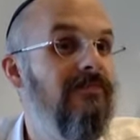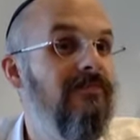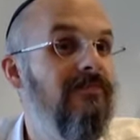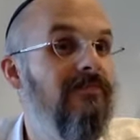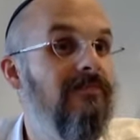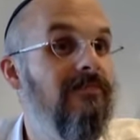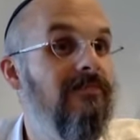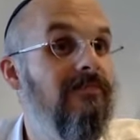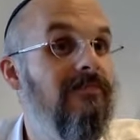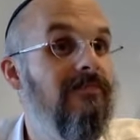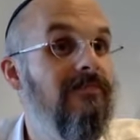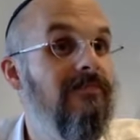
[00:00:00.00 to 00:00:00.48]

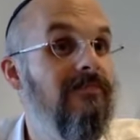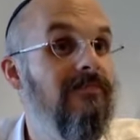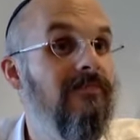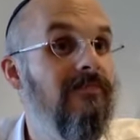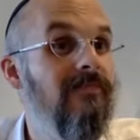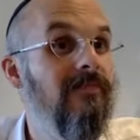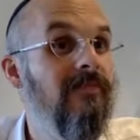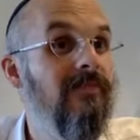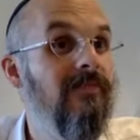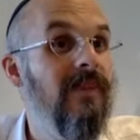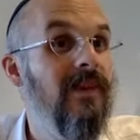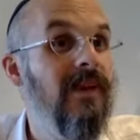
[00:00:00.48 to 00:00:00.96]
Hmm?
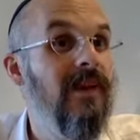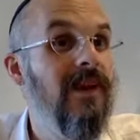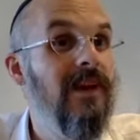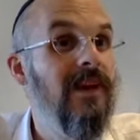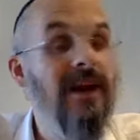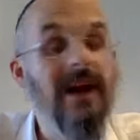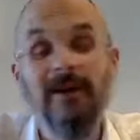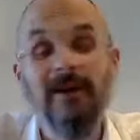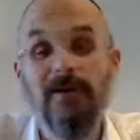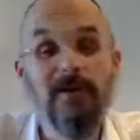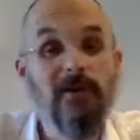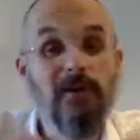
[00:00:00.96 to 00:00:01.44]

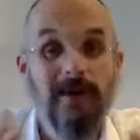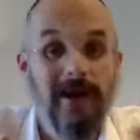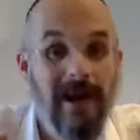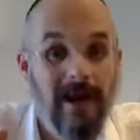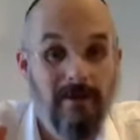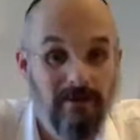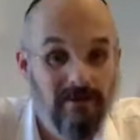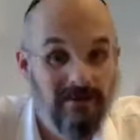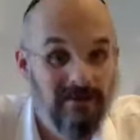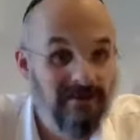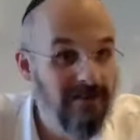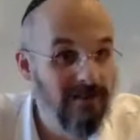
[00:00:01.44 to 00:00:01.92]
I don't know what
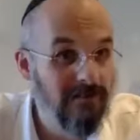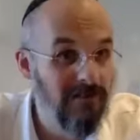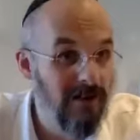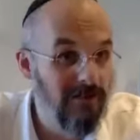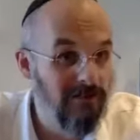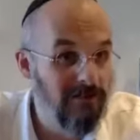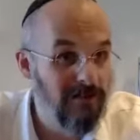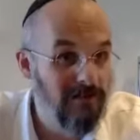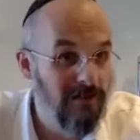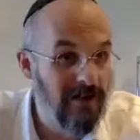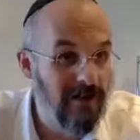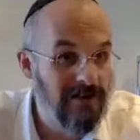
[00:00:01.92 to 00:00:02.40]
happened to him
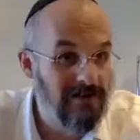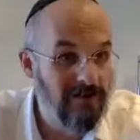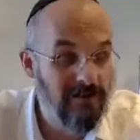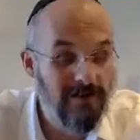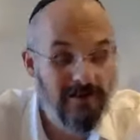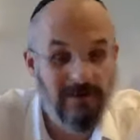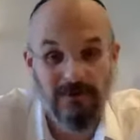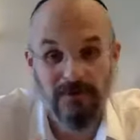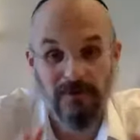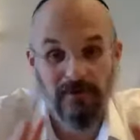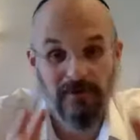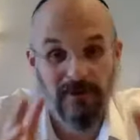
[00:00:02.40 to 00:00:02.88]
after he passed away. I
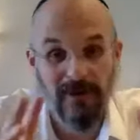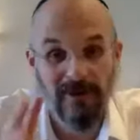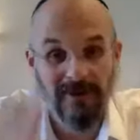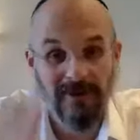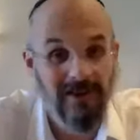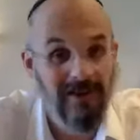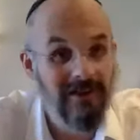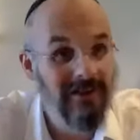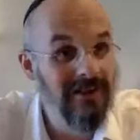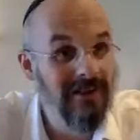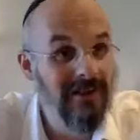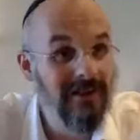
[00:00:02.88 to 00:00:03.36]
don't know if he got the
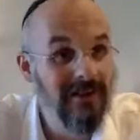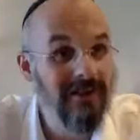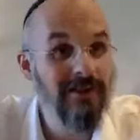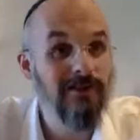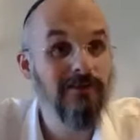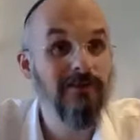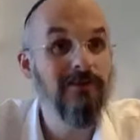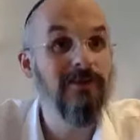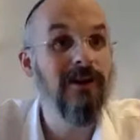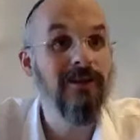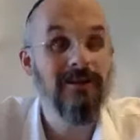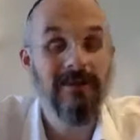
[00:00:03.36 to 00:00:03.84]
Gan Eden in or
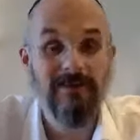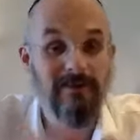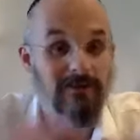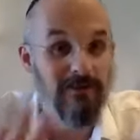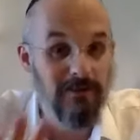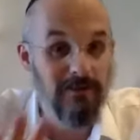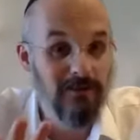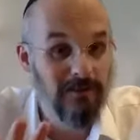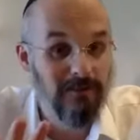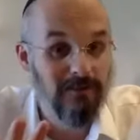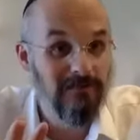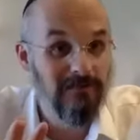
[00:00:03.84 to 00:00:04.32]
not. I don't
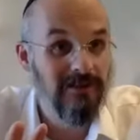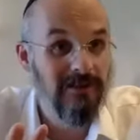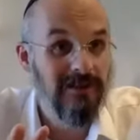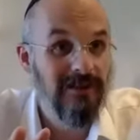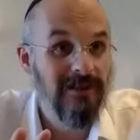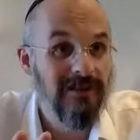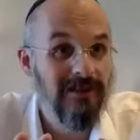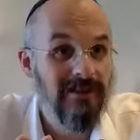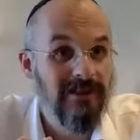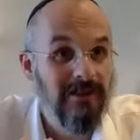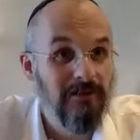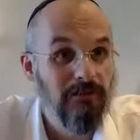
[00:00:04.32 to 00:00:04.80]
know.
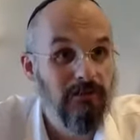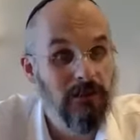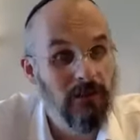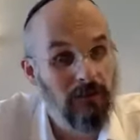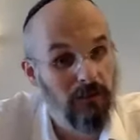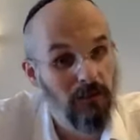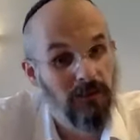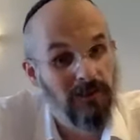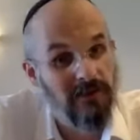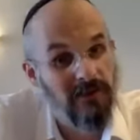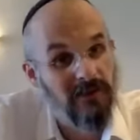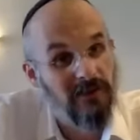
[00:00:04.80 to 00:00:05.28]
But the
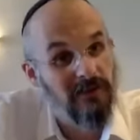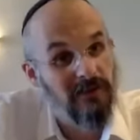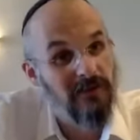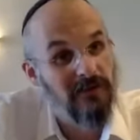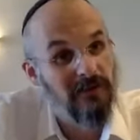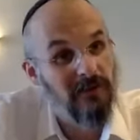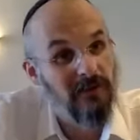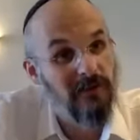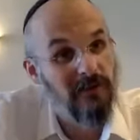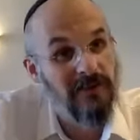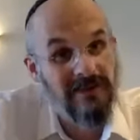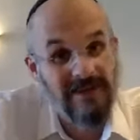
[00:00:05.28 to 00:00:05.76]
point of the
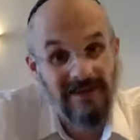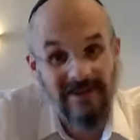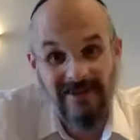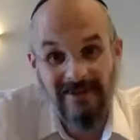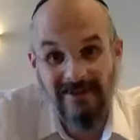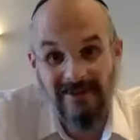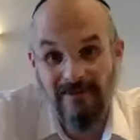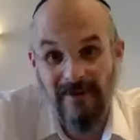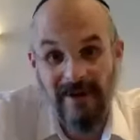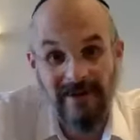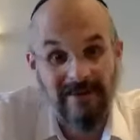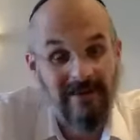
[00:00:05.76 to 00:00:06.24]
story is that he,
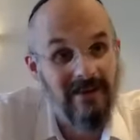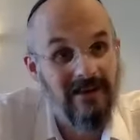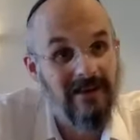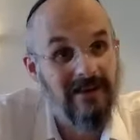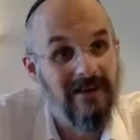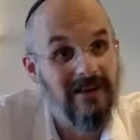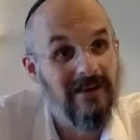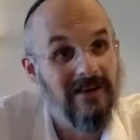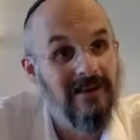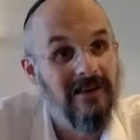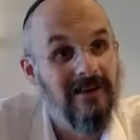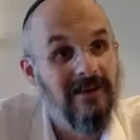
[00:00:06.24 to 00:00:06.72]
the fact that
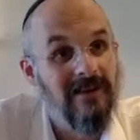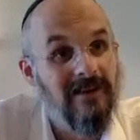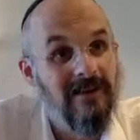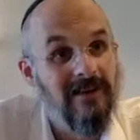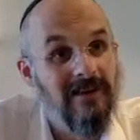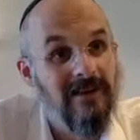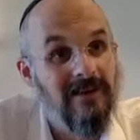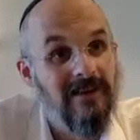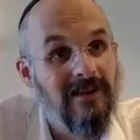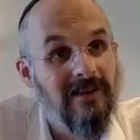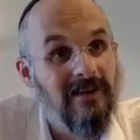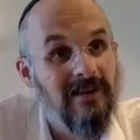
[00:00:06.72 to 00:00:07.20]
he
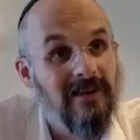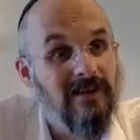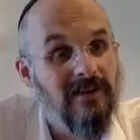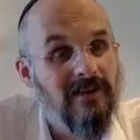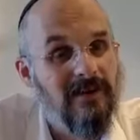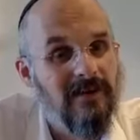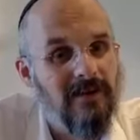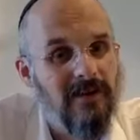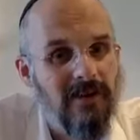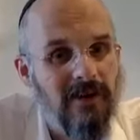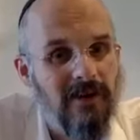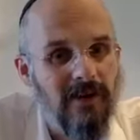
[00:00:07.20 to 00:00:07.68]

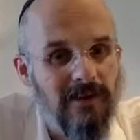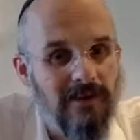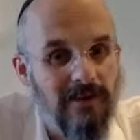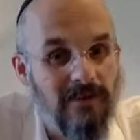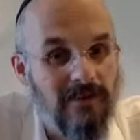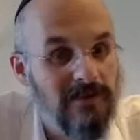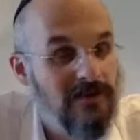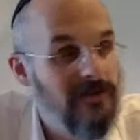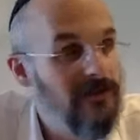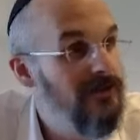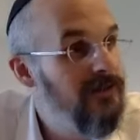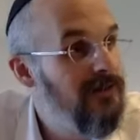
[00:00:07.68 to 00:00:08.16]

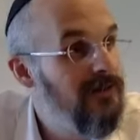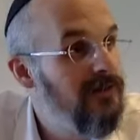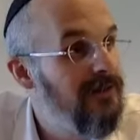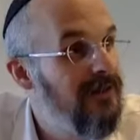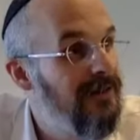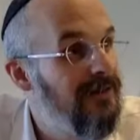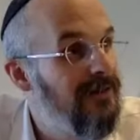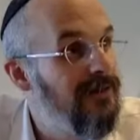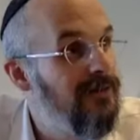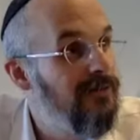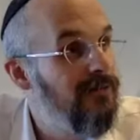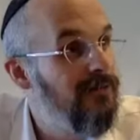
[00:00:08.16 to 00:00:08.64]
understood
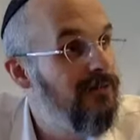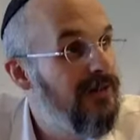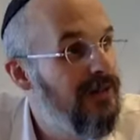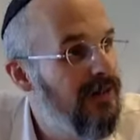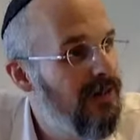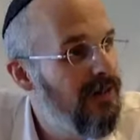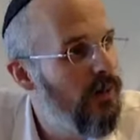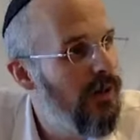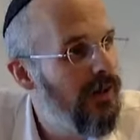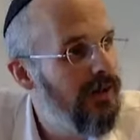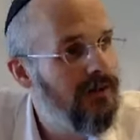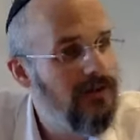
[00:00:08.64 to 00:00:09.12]
that the real
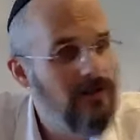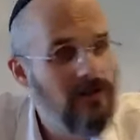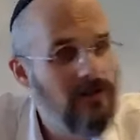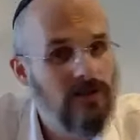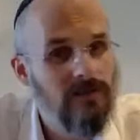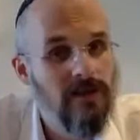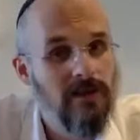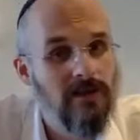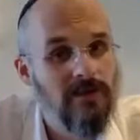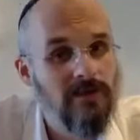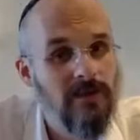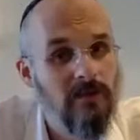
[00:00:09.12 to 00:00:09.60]
way to serve
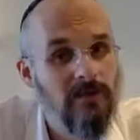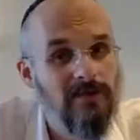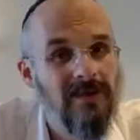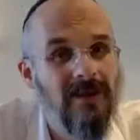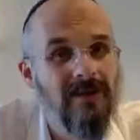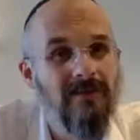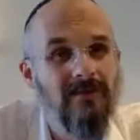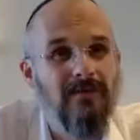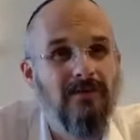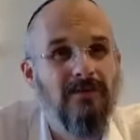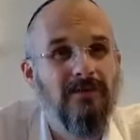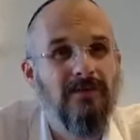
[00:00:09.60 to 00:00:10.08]
Hashem is
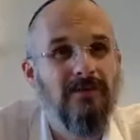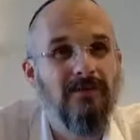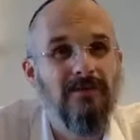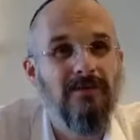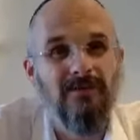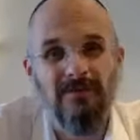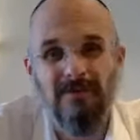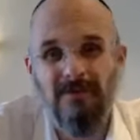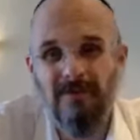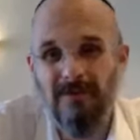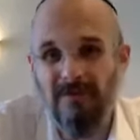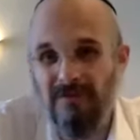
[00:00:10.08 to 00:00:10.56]
not for
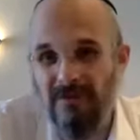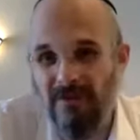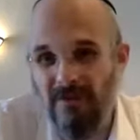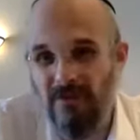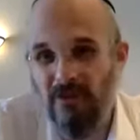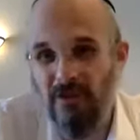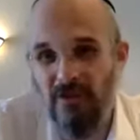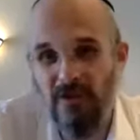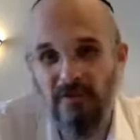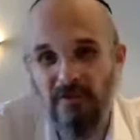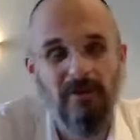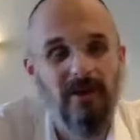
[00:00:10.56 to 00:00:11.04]

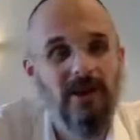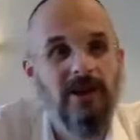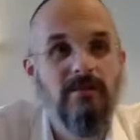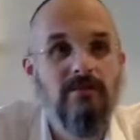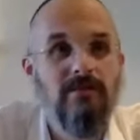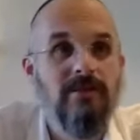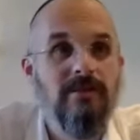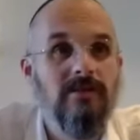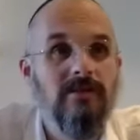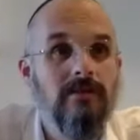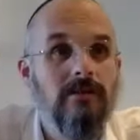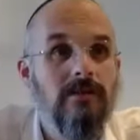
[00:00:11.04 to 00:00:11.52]
reward and
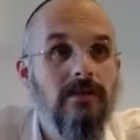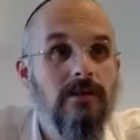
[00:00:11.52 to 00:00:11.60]
punishment,